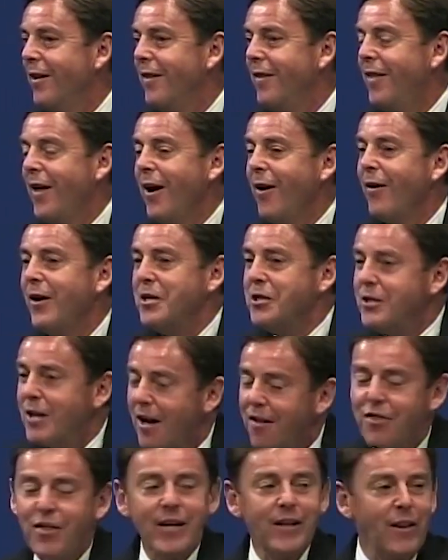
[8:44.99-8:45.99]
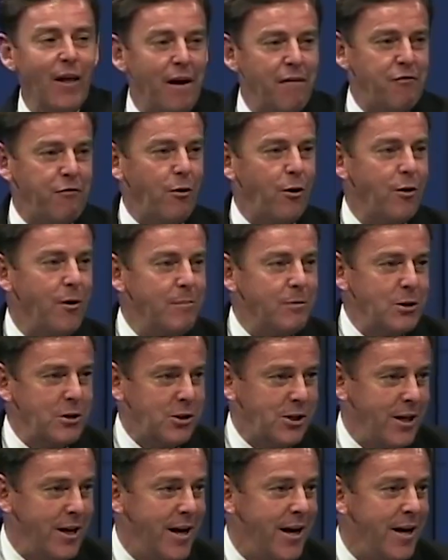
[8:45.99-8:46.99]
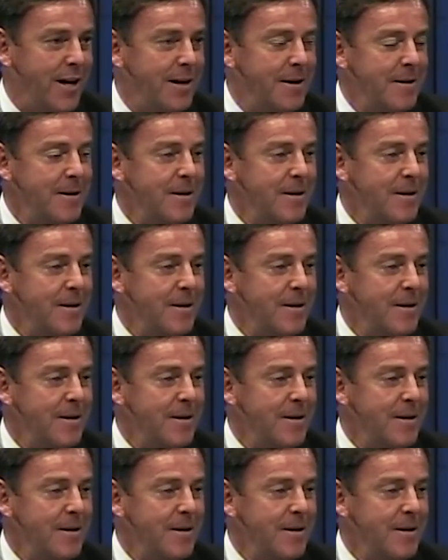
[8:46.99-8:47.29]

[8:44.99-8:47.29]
There is nothing left for them to say.